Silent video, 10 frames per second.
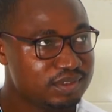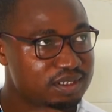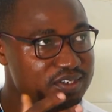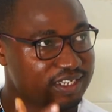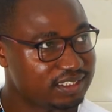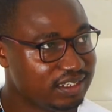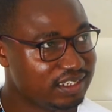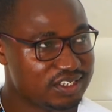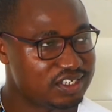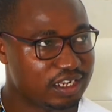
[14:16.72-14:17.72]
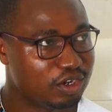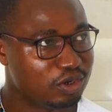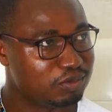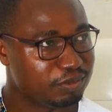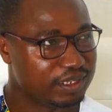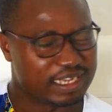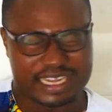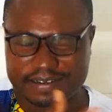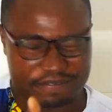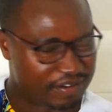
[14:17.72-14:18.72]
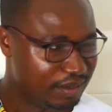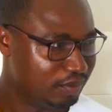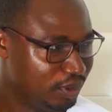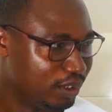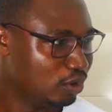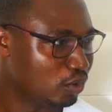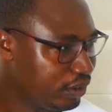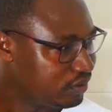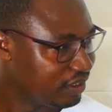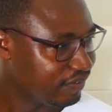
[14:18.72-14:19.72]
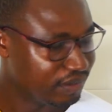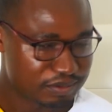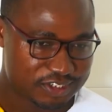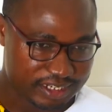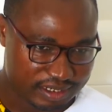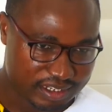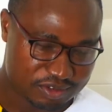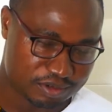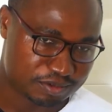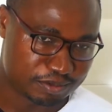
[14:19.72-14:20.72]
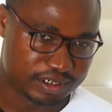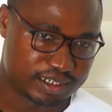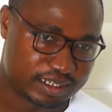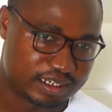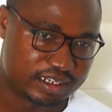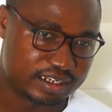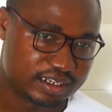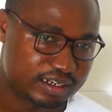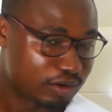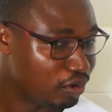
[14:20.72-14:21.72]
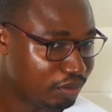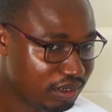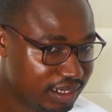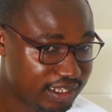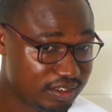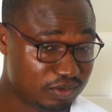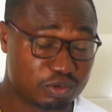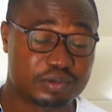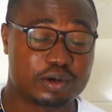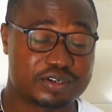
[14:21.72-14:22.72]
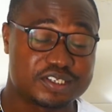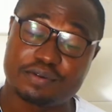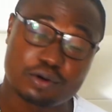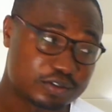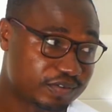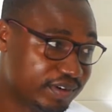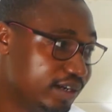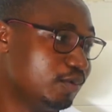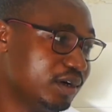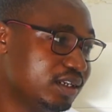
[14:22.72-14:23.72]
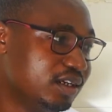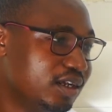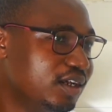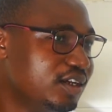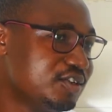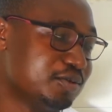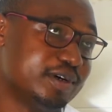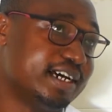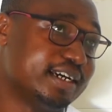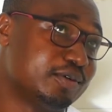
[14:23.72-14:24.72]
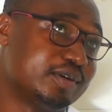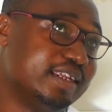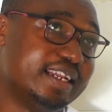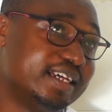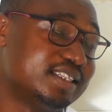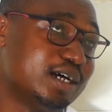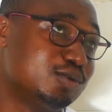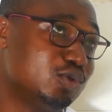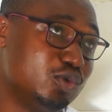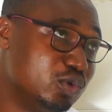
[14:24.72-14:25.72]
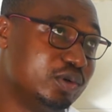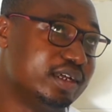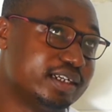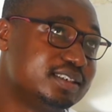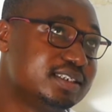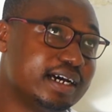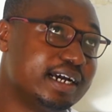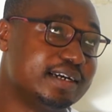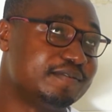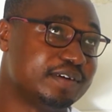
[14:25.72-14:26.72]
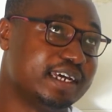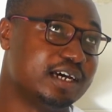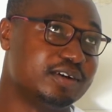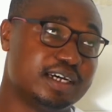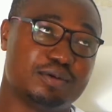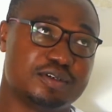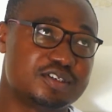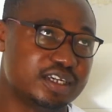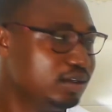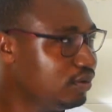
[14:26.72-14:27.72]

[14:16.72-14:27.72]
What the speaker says: Saturdays we had a farm. We were all going to the farm. Sundays was when they needed a cobbler, and it was difficult to find one. So when I quickly learned how to do that, I figured out that it was